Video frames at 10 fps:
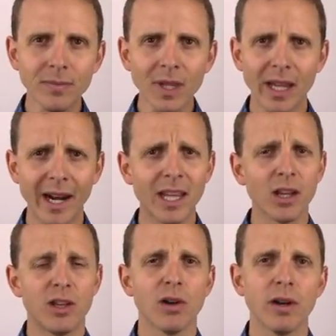And I
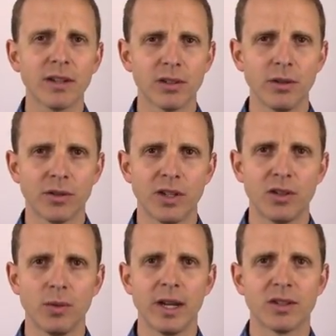get curious in those
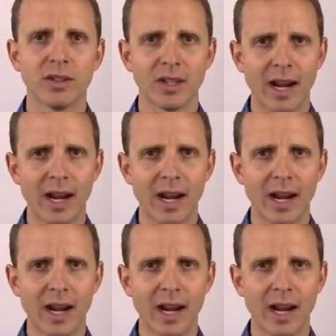situations,